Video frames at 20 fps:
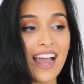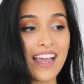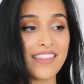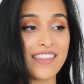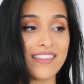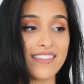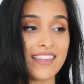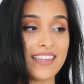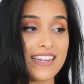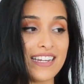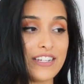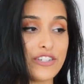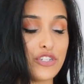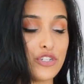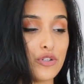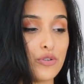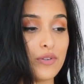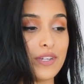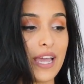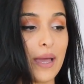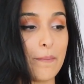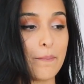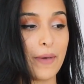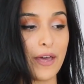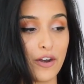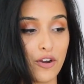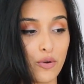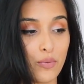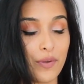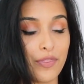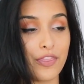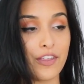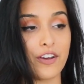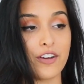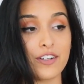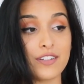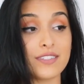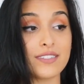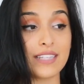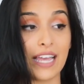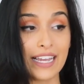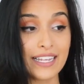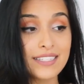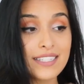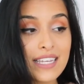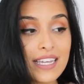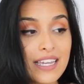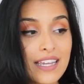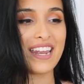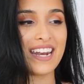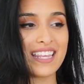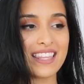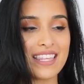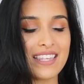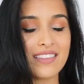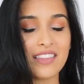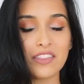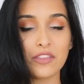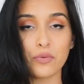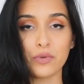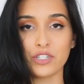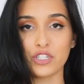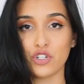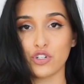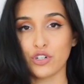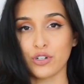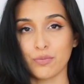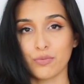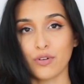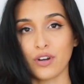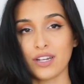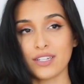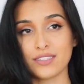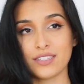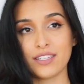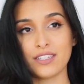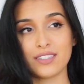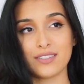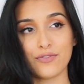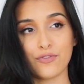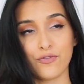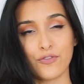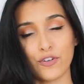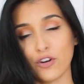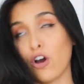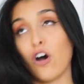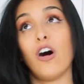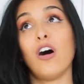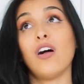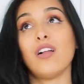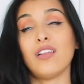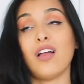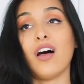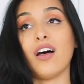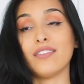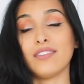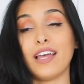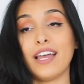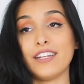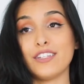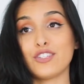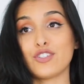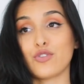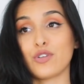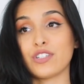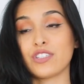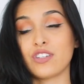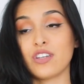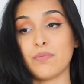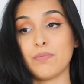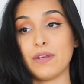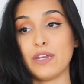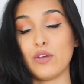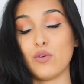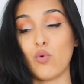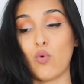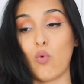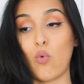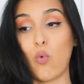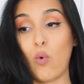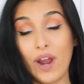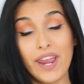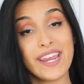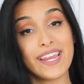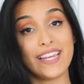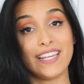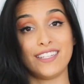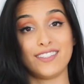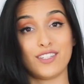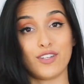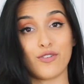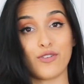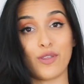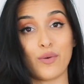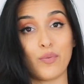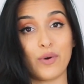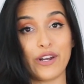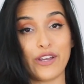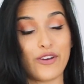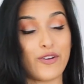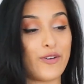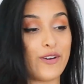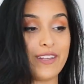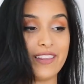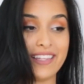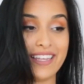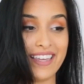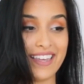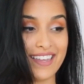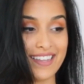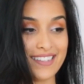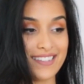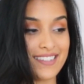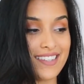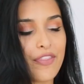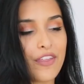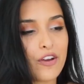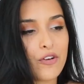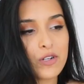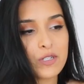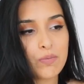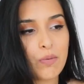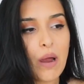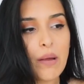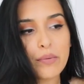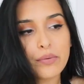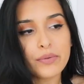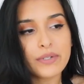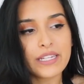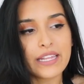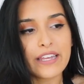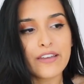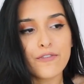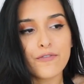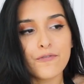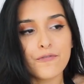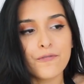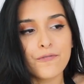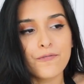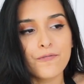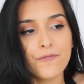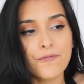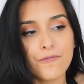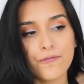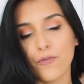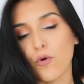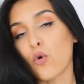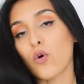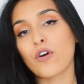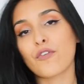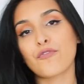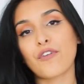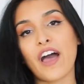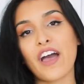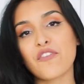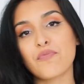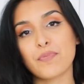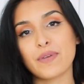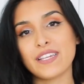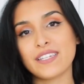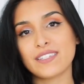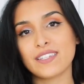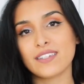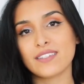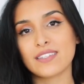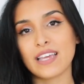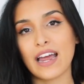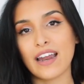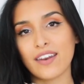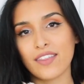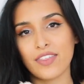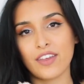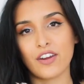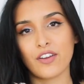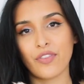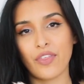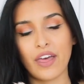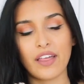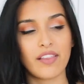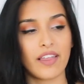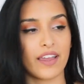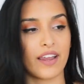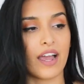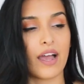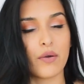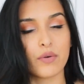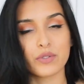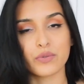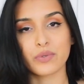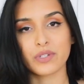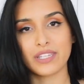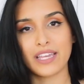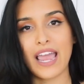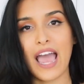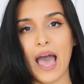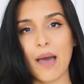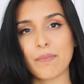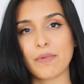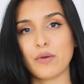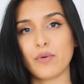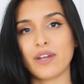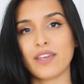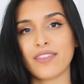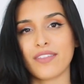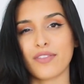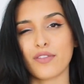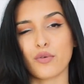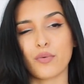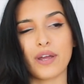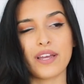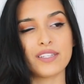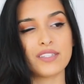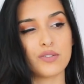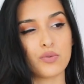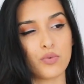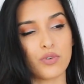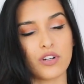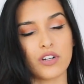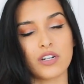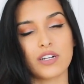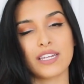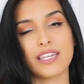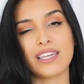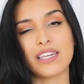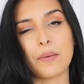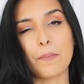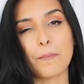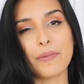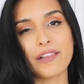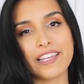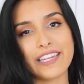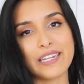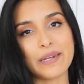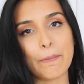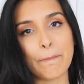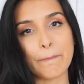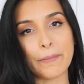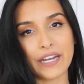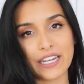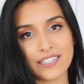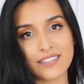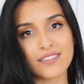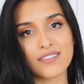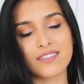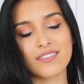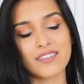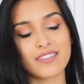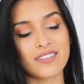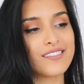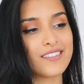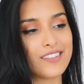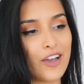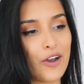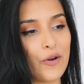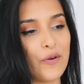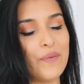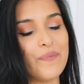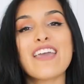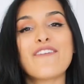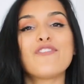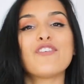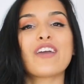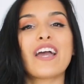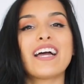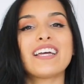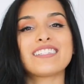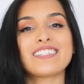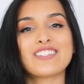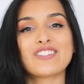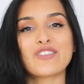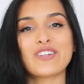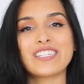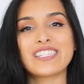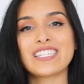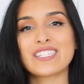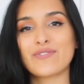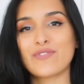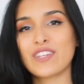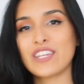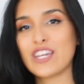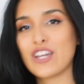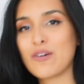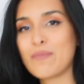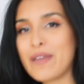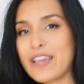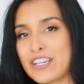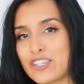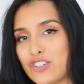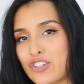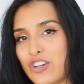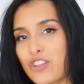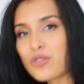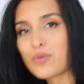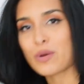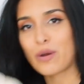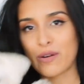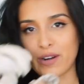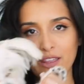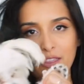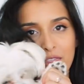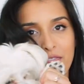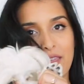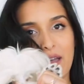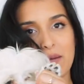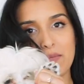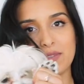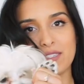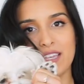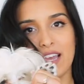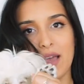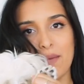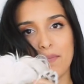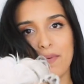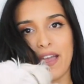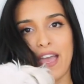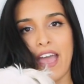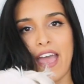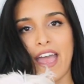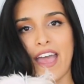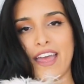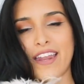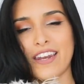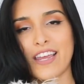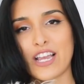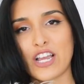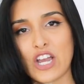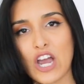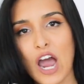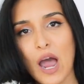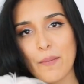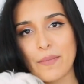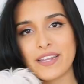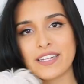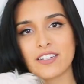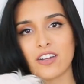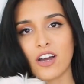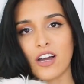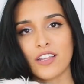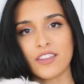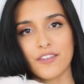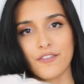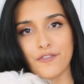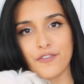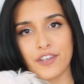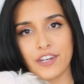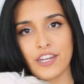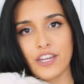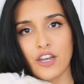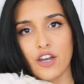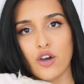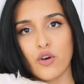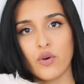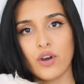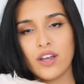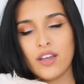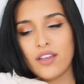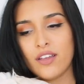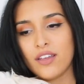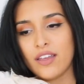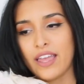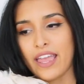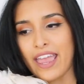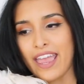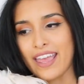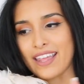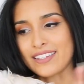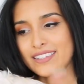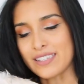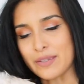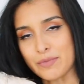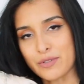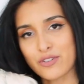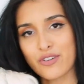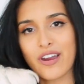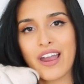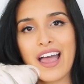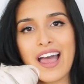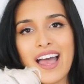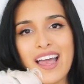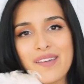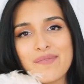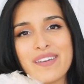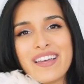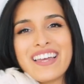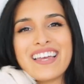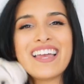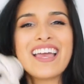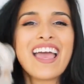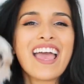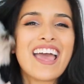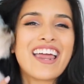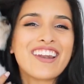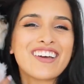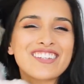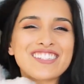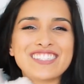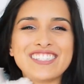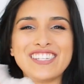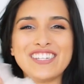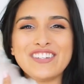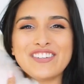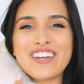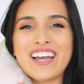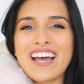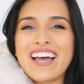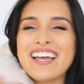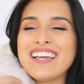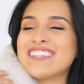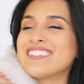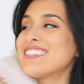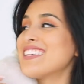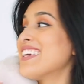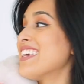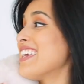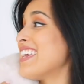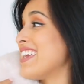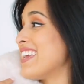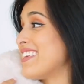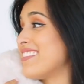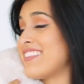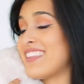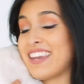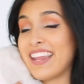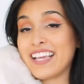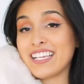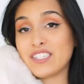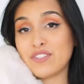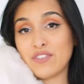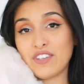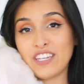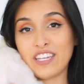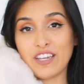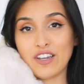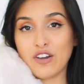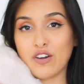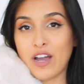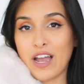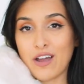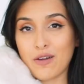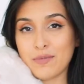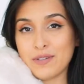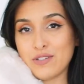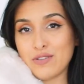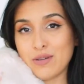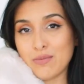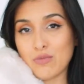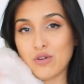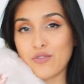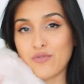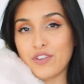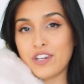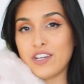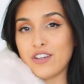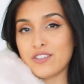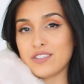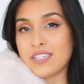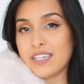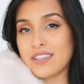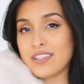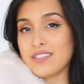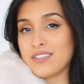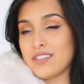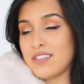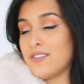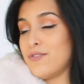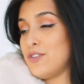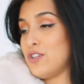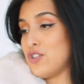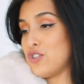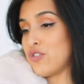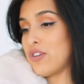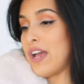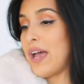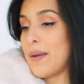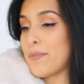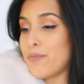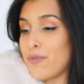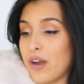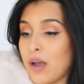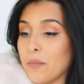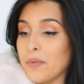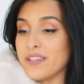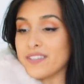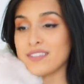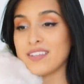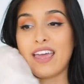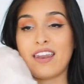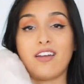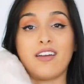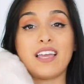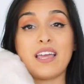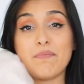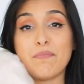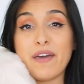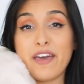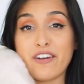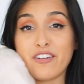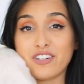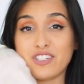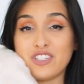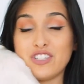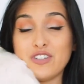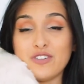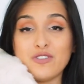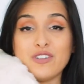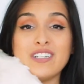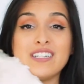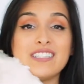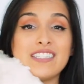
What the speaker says: I think they need to get better with their sizing, and I think that the return process for all online stores could be way easier than what it currently is. There was probably like 4 or 5 pieces out of there that like I was really happy with, and the rest were complete busts. So if you guys enjoyed this video, make sure to throw it a thumbs up and comment on the video and subscribe, and I'll see you guys in the next video. I'll be doing more videos like this in the future, I promise. And I'll get better too.